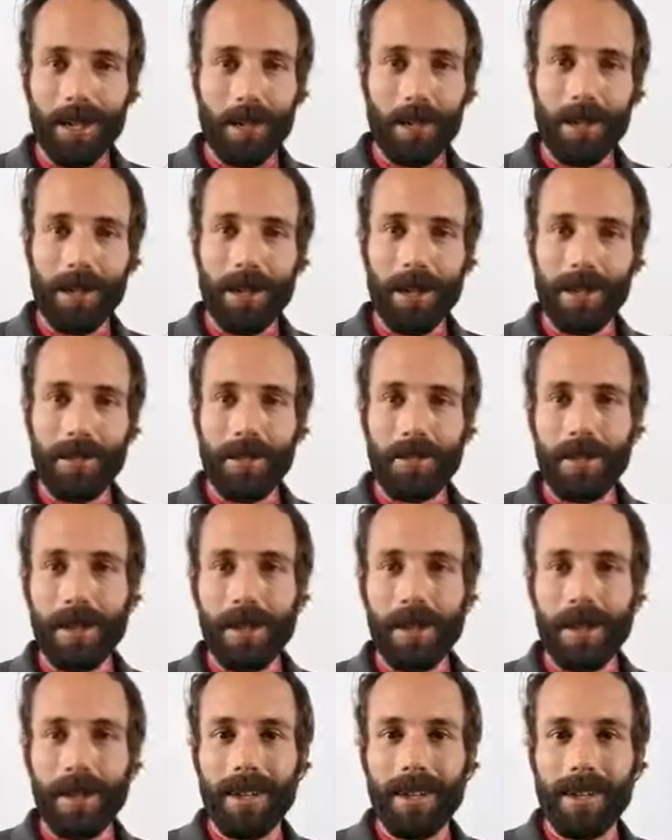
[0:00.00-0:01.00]
we'll keep
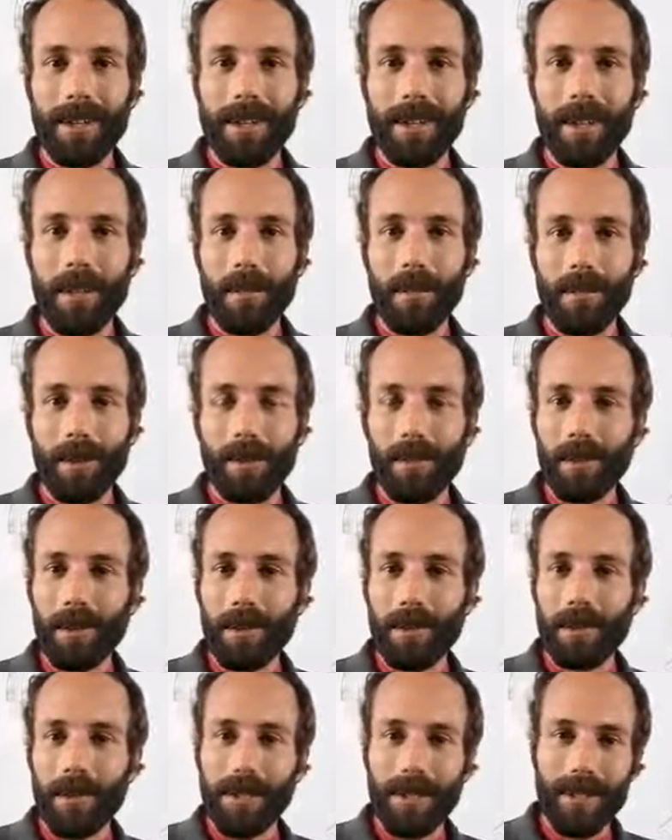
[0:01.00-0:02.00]

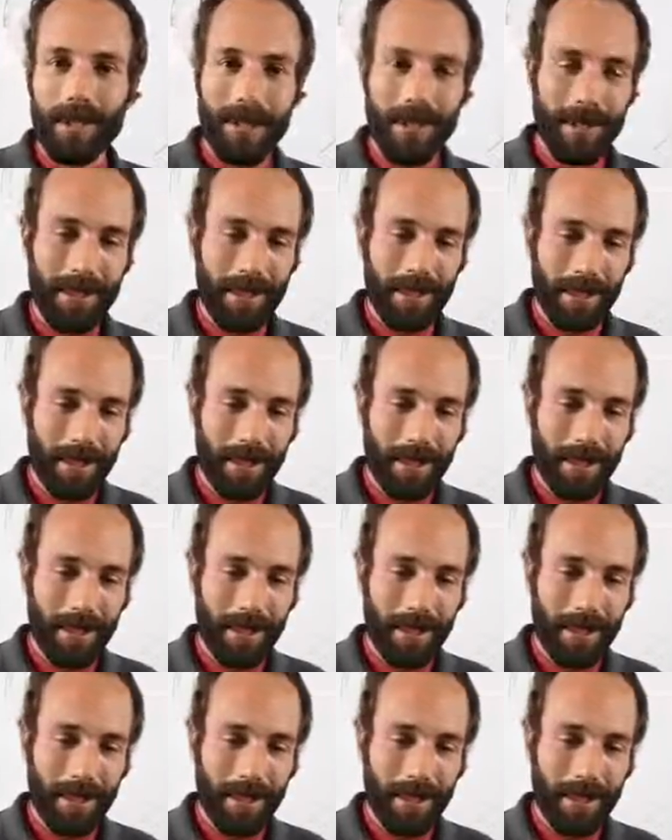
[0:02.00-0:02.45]
experimenting,